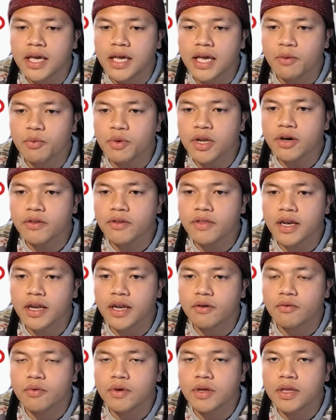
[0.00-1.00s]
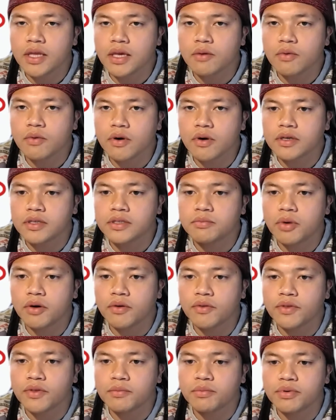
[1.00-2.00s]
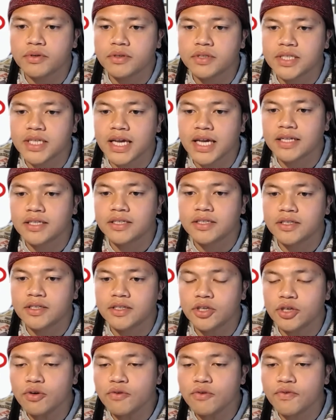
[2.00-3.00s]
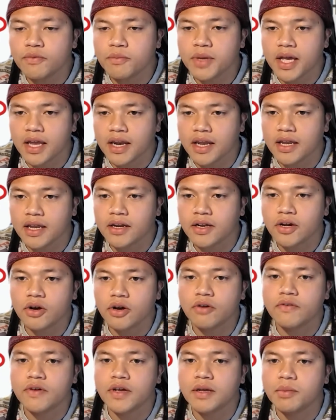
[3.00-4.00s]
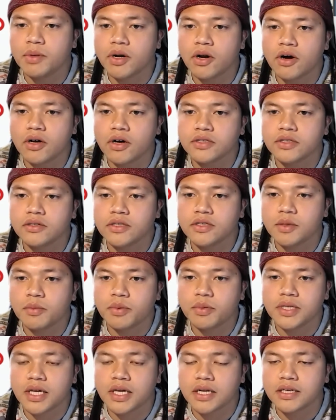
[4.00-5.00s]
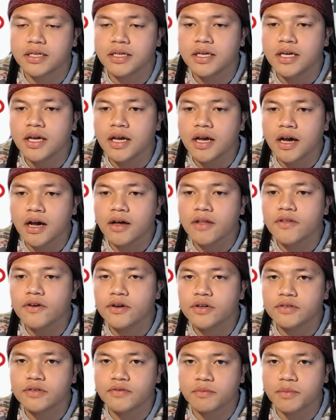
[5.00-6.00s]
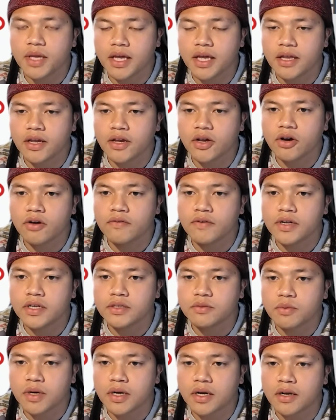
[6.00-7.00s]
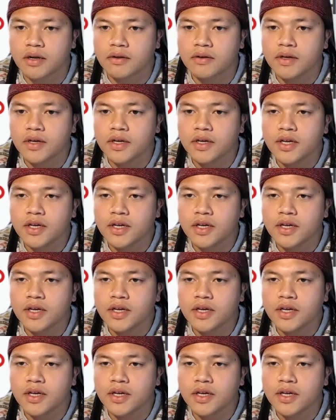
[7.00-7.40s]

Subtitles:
and we know that it really works both to protect you from getting COVID, but also to protect others from getting COVID as well.